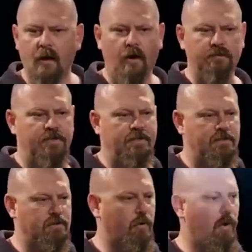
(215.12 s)
of
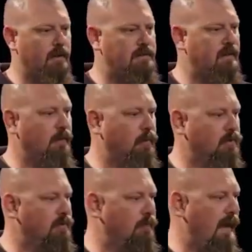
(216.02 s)
Jesus Christ in the
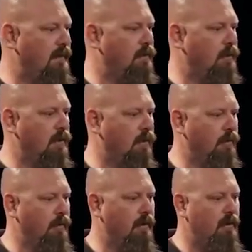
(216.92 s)
books of Matthew and
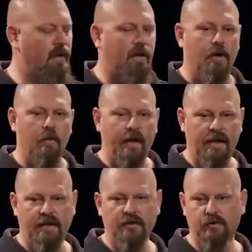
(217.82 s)
Luke, where
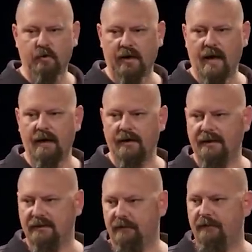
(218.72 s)
he is regarded
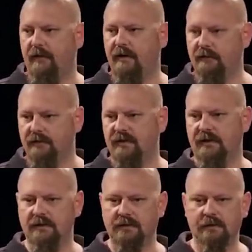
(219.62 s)
as a friend of
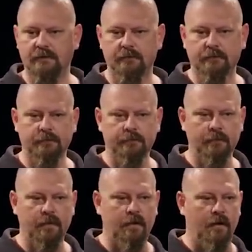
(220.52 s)
sinners.
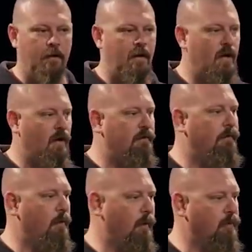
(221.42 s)

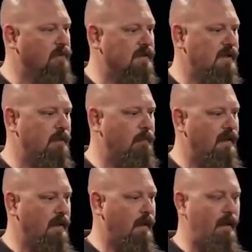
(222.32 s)
Former prison
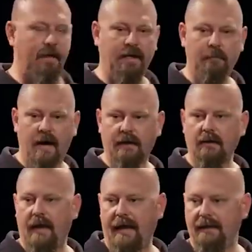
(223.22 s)
inmate
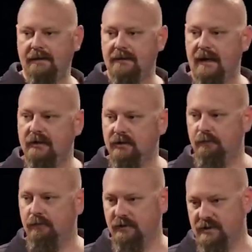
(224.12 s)
and
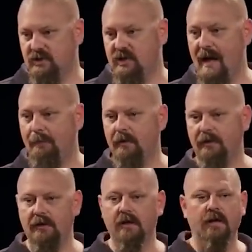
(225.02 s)
prison
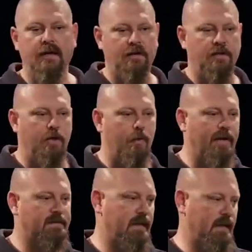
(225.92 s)
chaplain in the
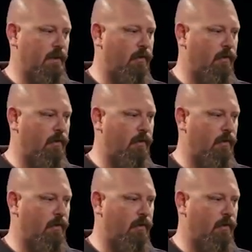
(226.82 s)
US, Denny